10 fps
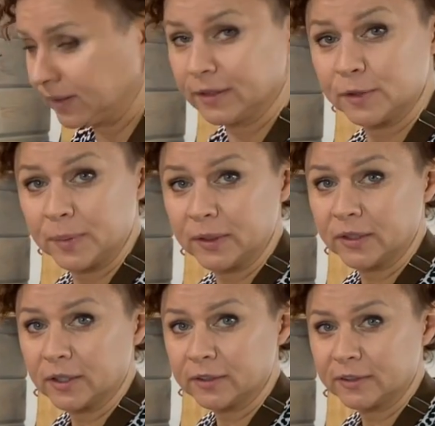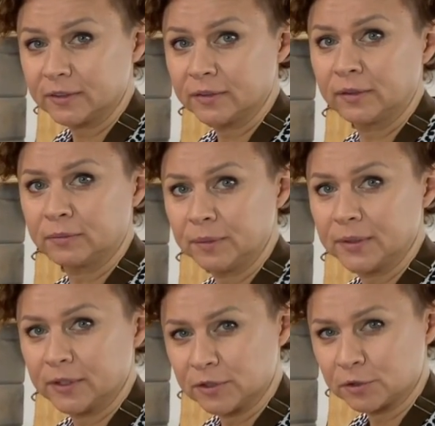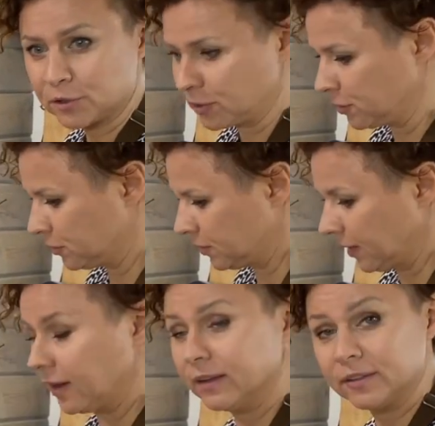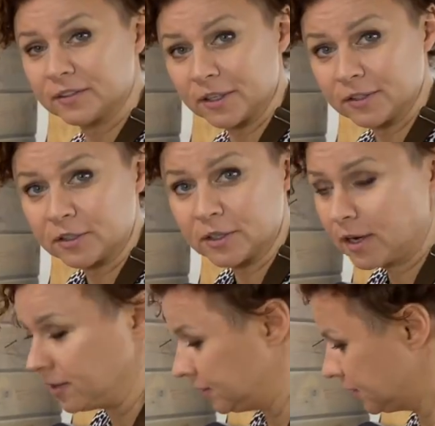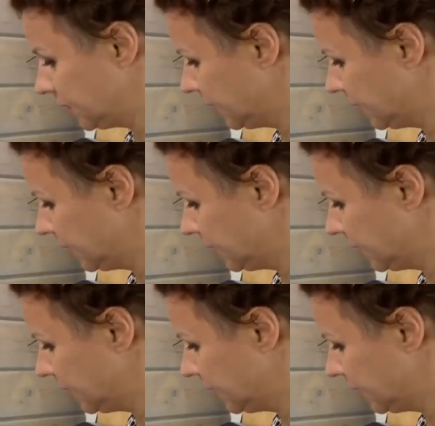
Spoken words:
It's been another 3 minutes or so, and these guys are done.